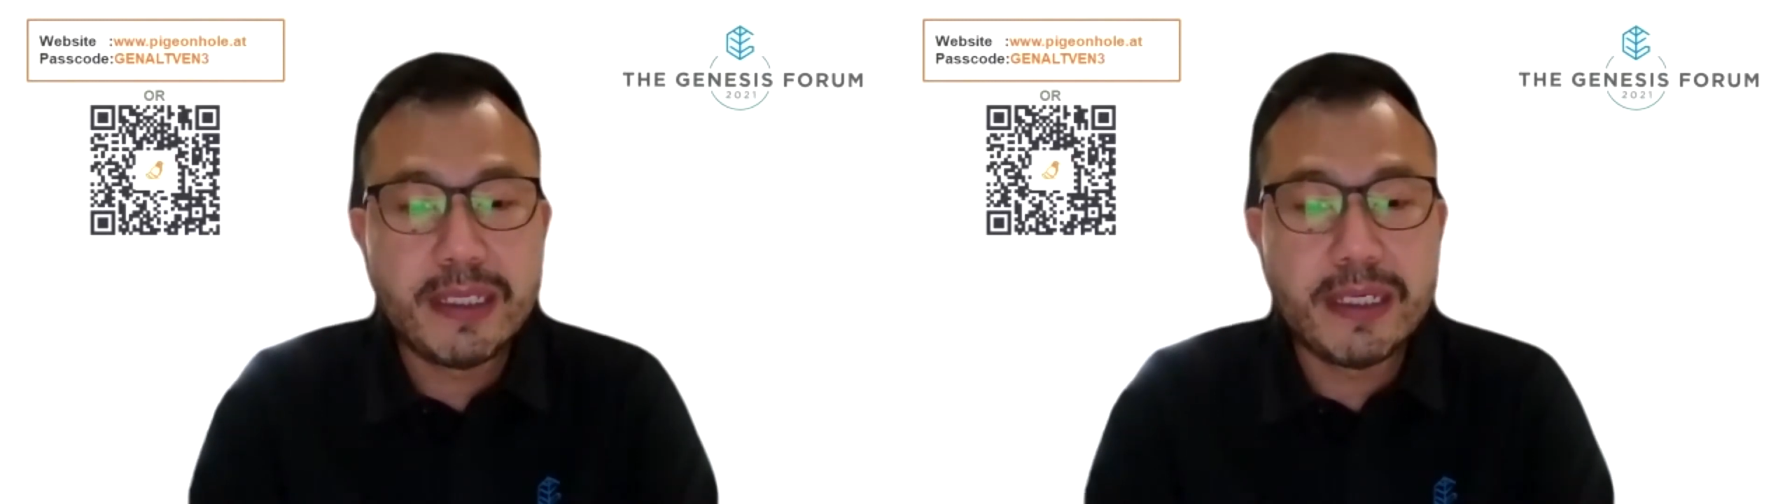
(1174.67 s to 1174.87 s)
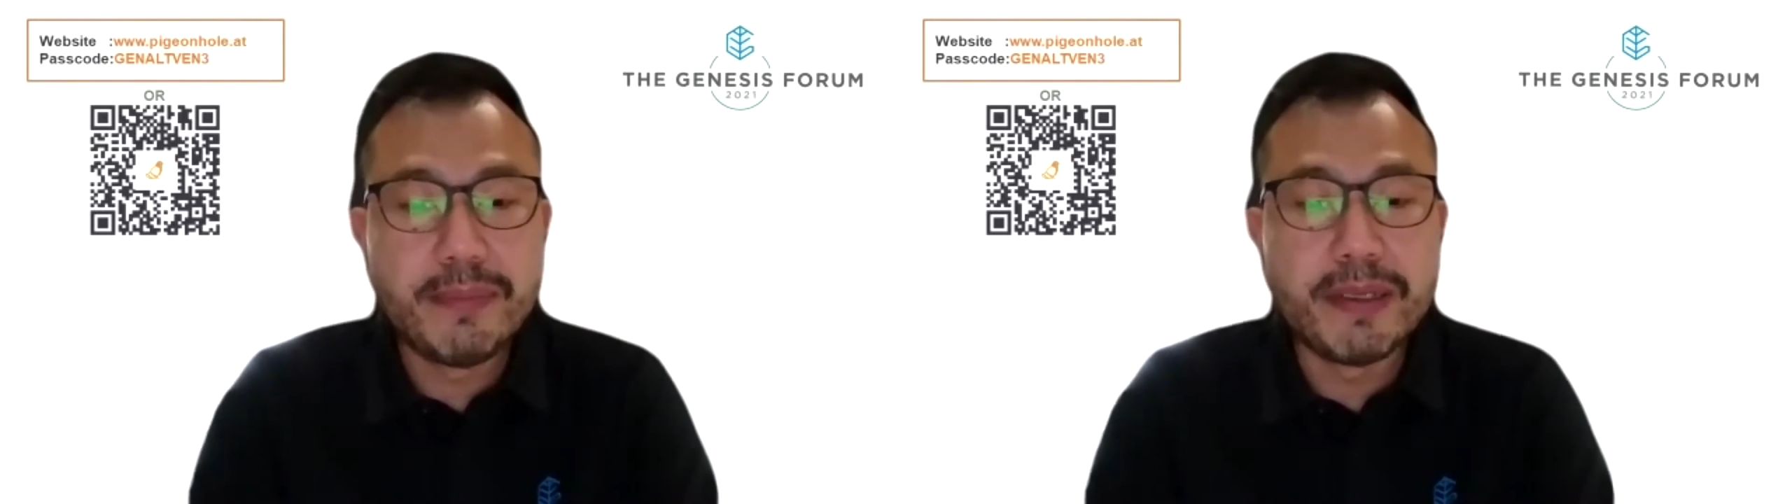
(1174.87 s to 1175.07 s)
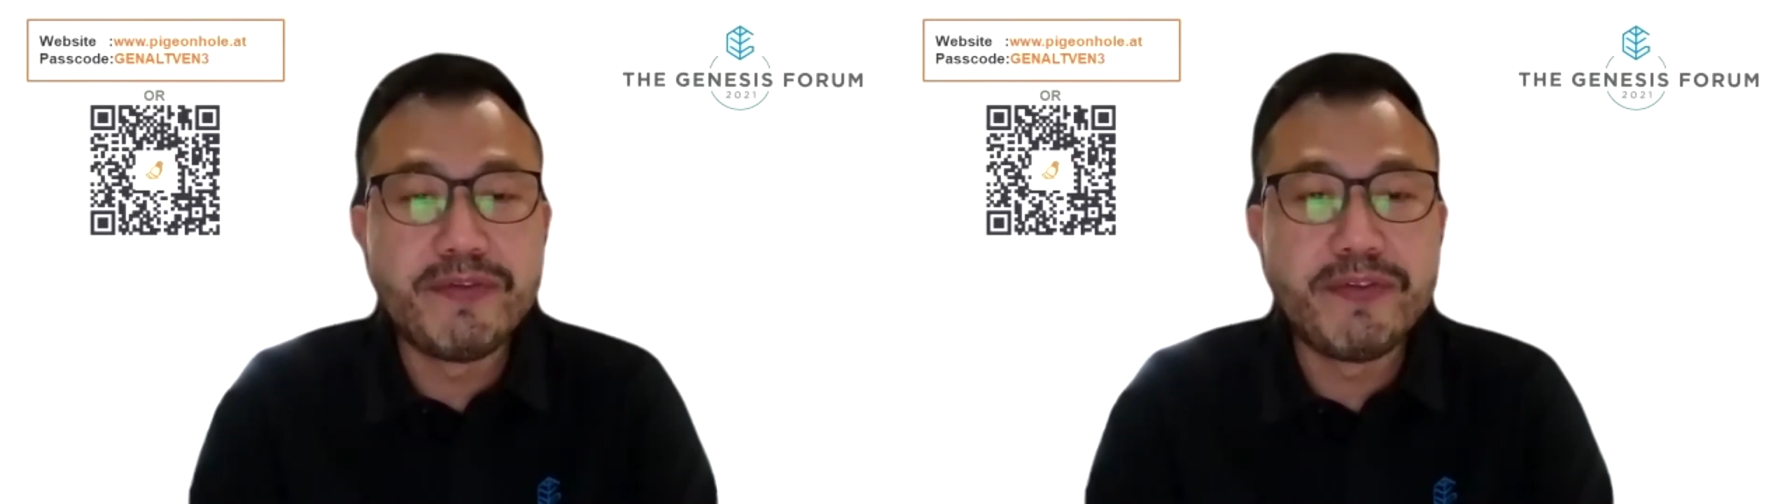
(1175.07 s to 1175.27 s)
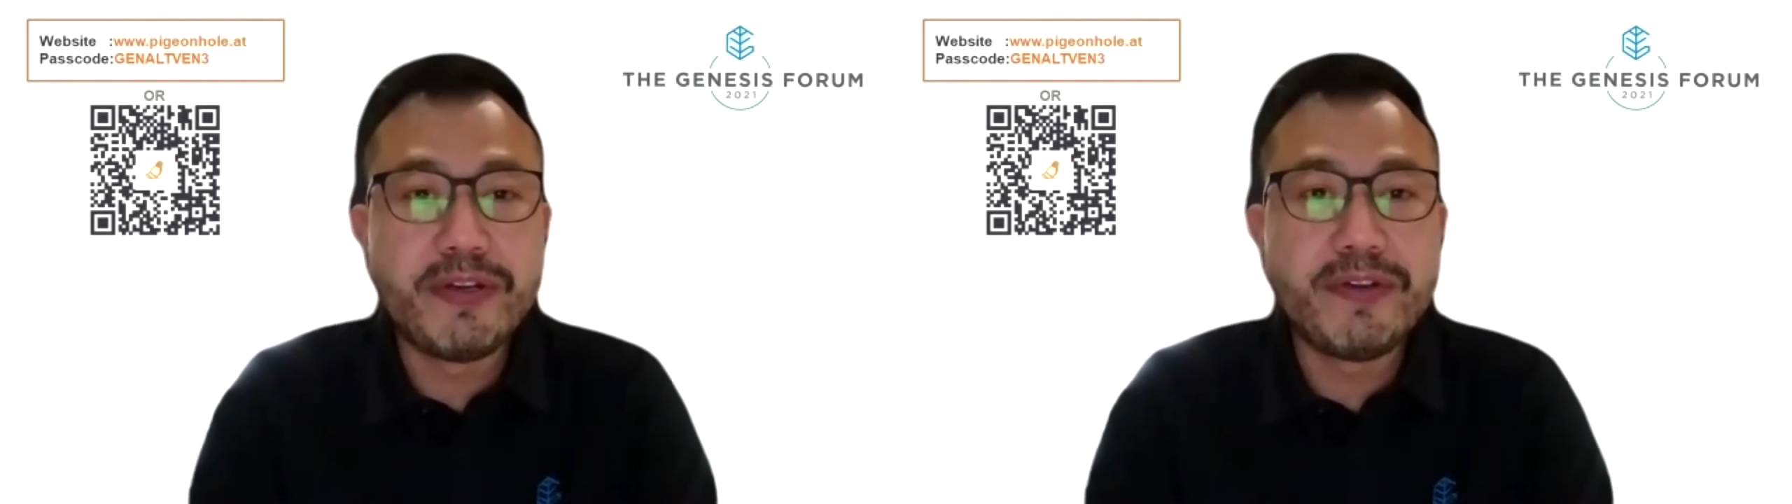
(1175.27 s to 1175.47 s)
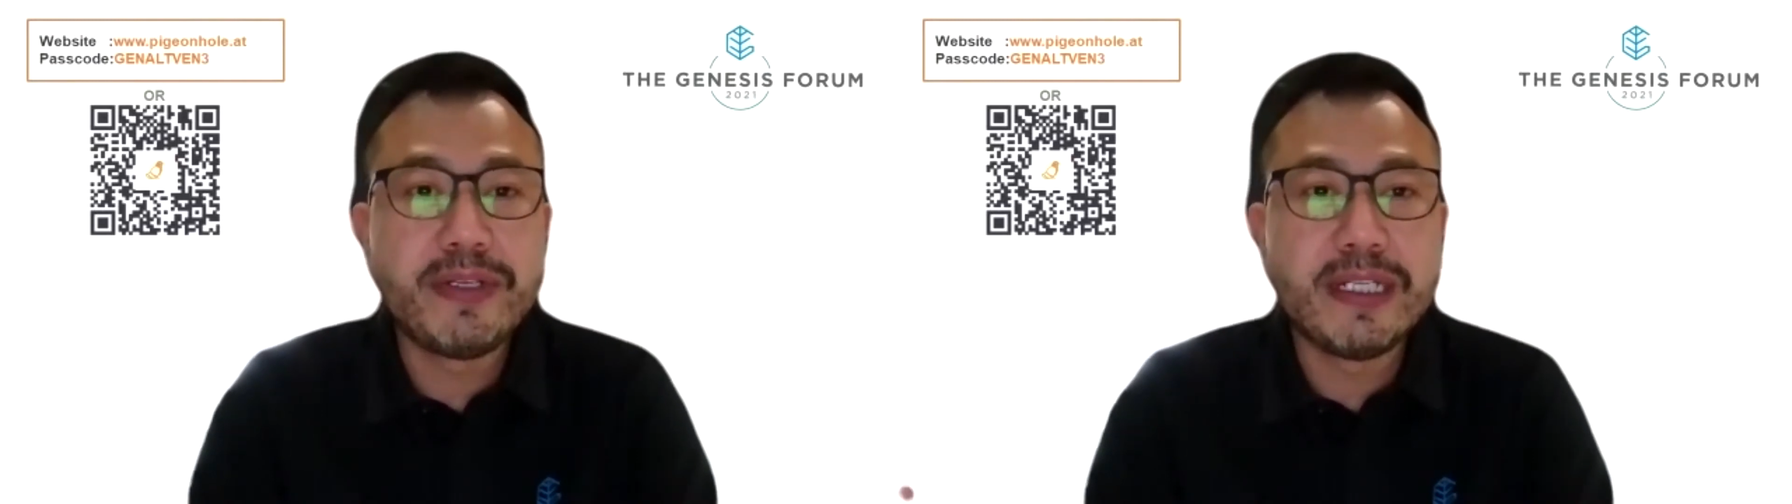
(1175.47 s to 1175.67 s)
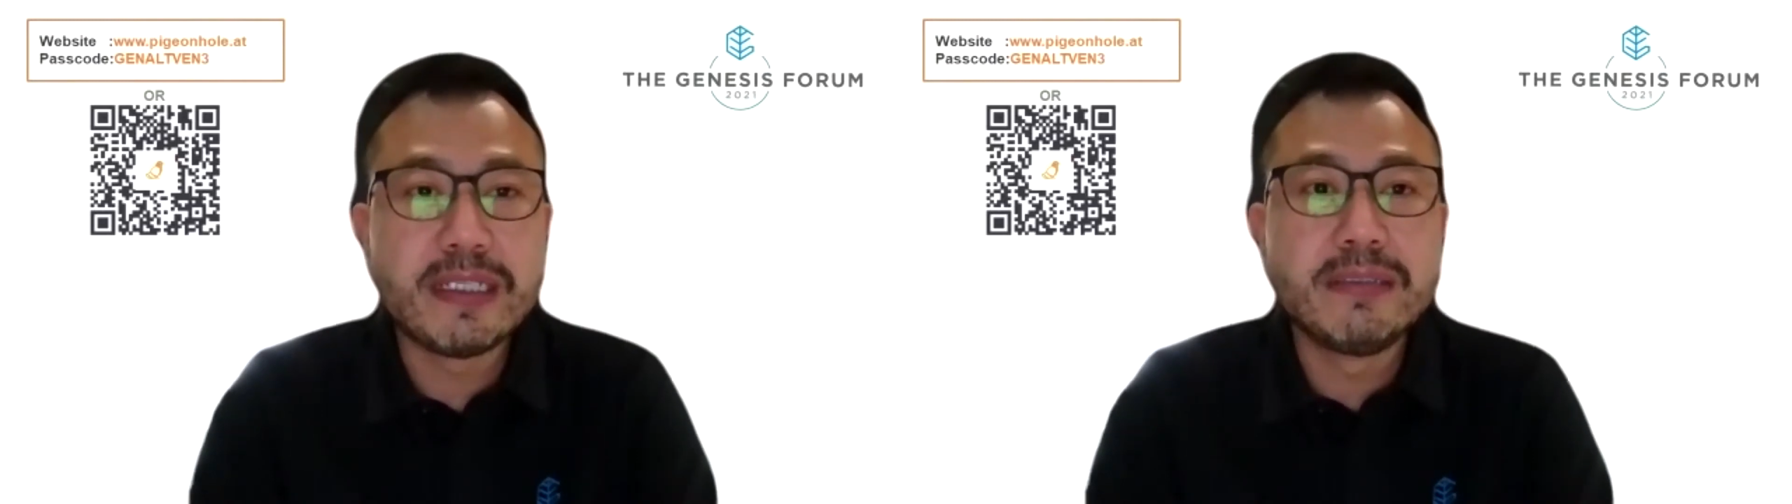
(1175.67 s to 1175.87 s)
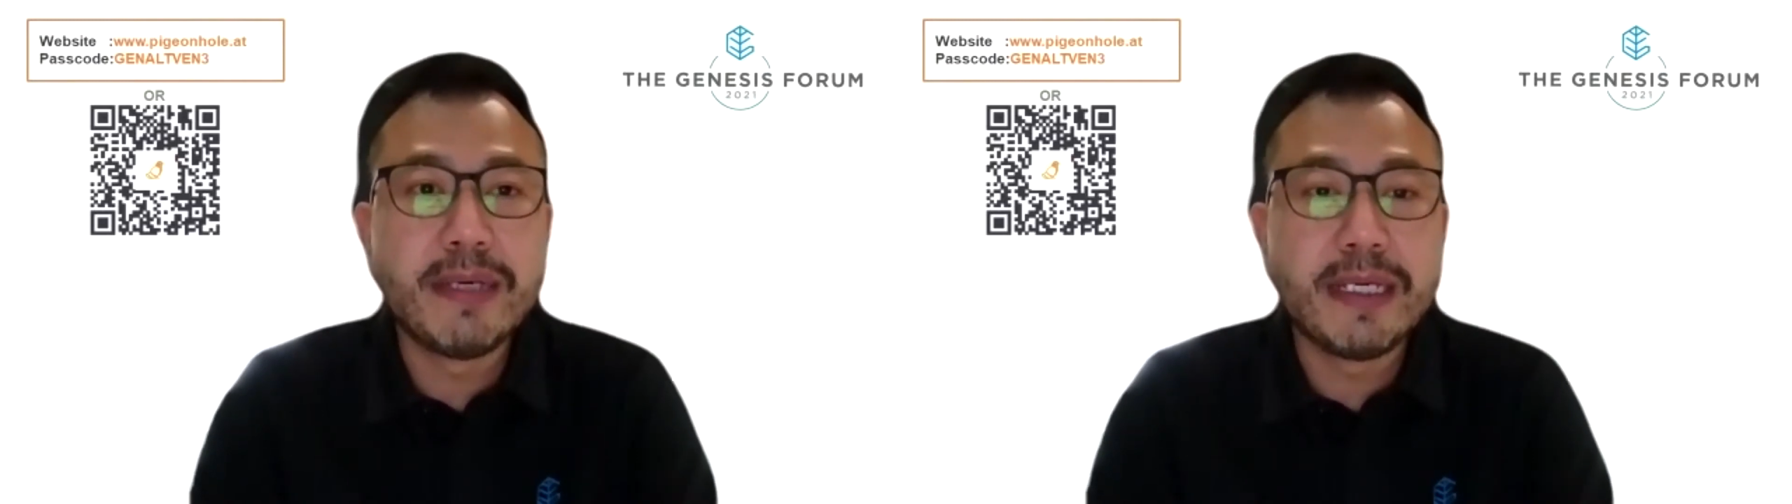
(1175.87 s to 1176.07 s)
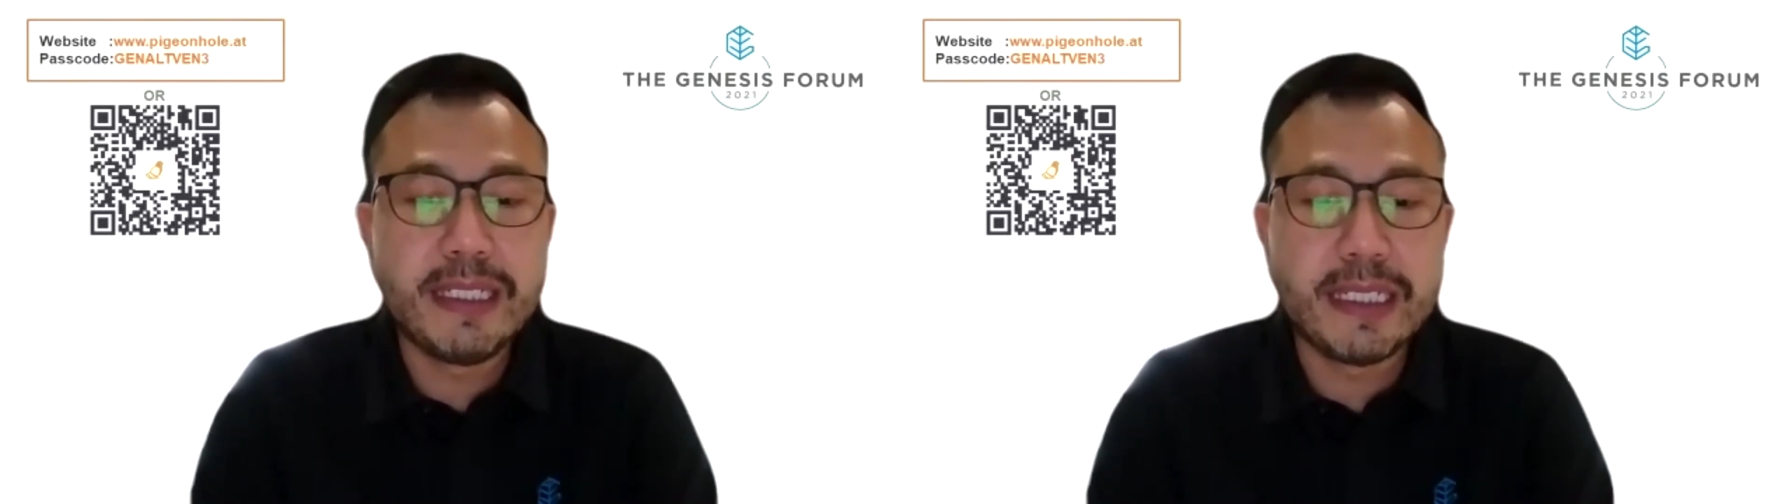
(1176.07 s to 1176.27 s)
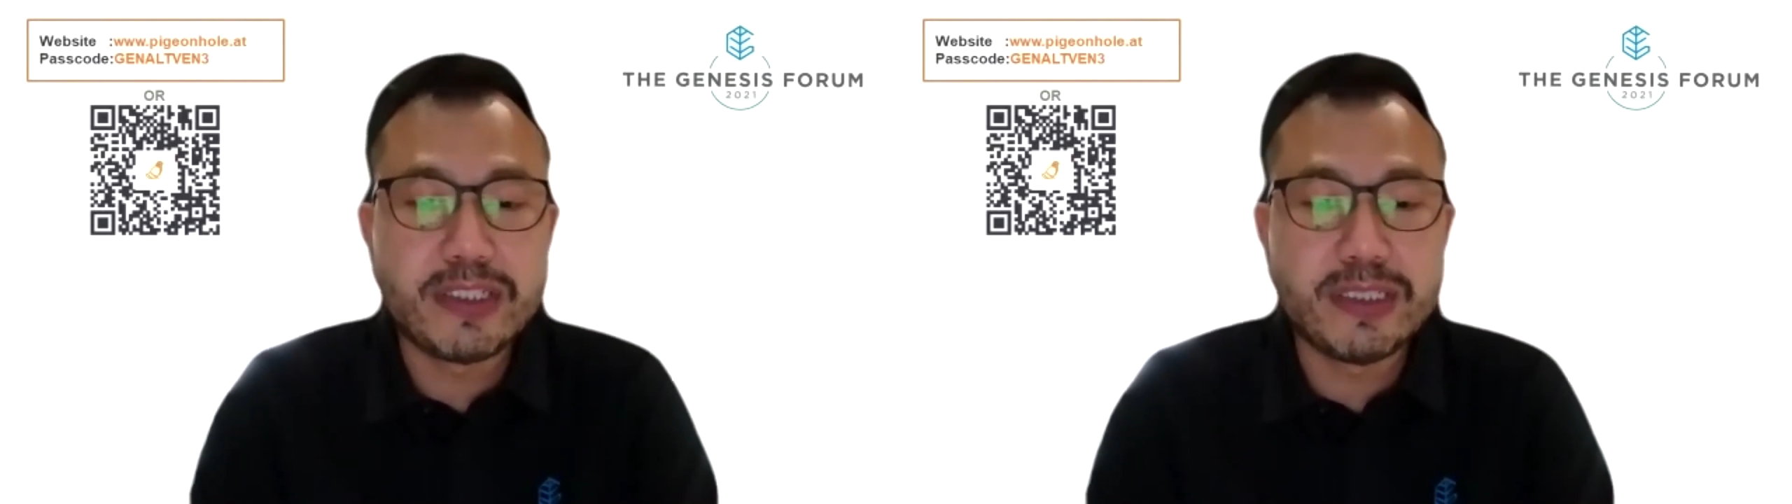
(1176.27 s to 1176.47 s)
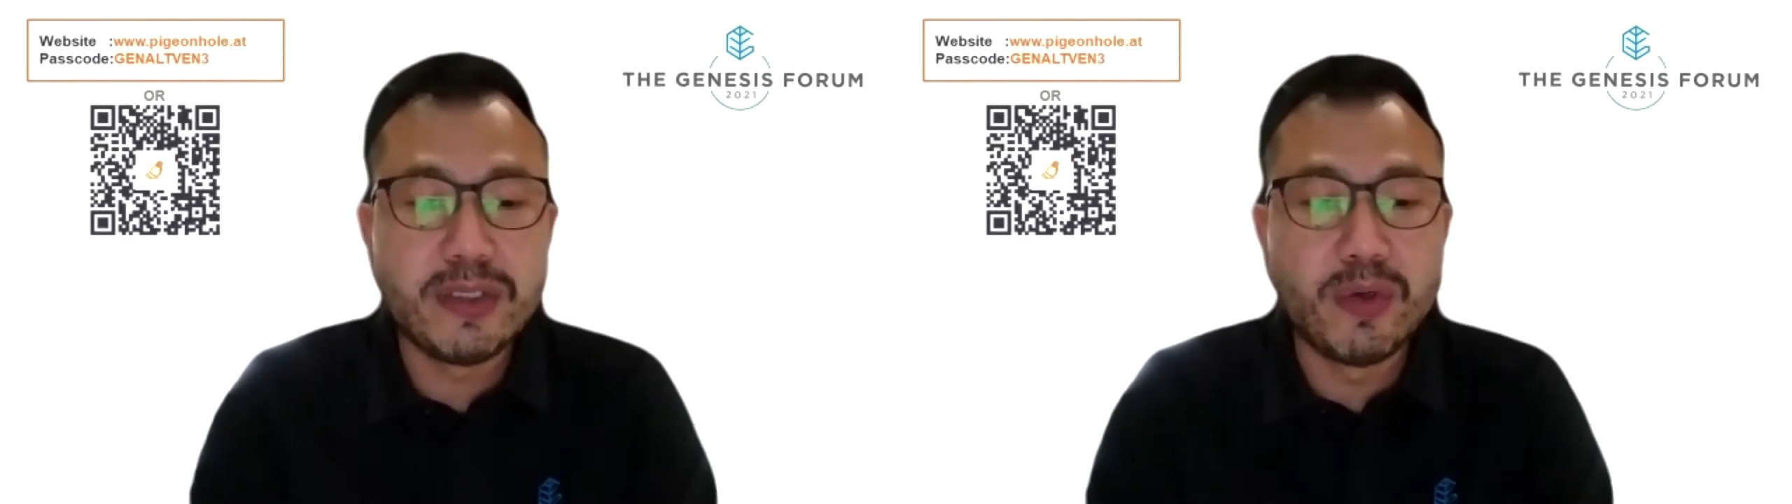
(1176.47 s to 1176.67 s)
but very little money
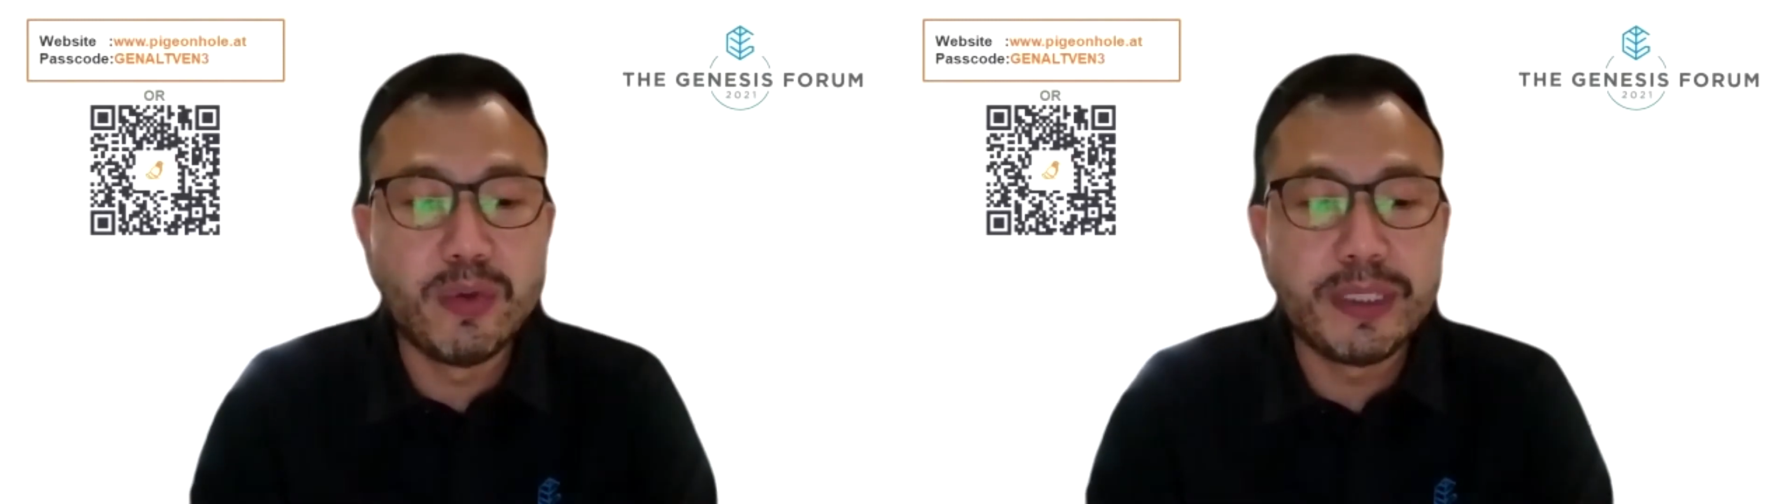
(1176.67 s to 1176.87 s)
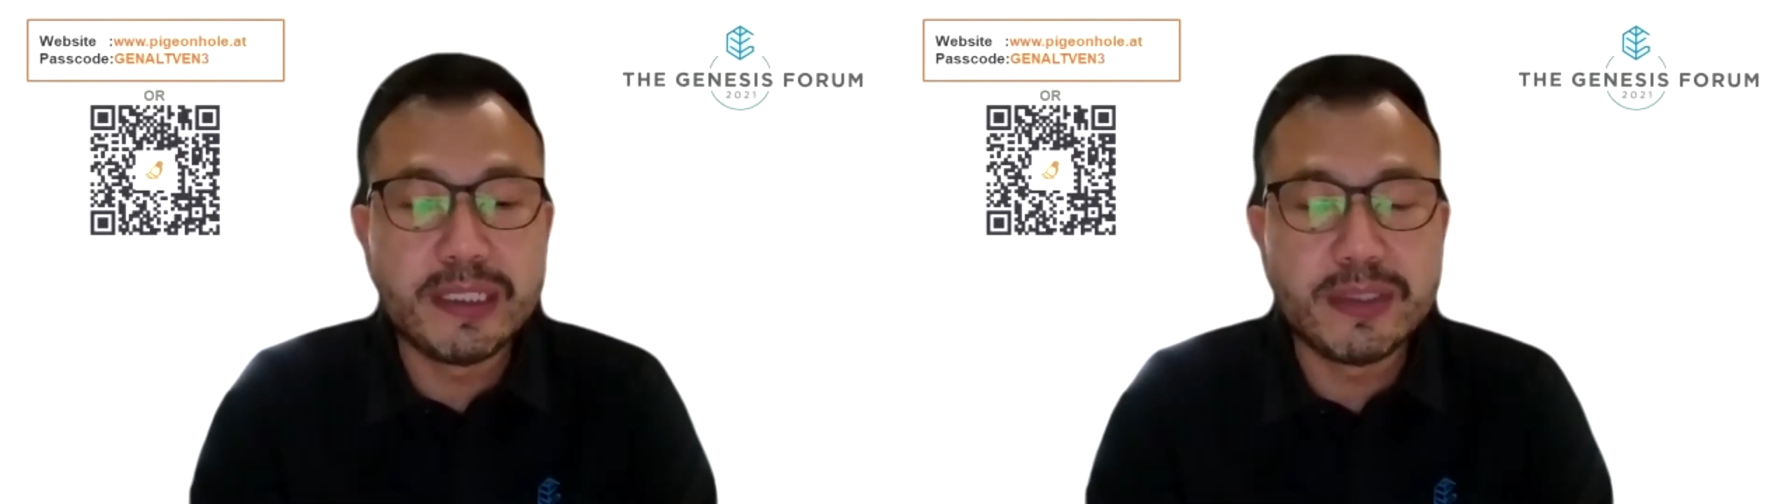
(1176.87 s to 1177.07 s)
actually going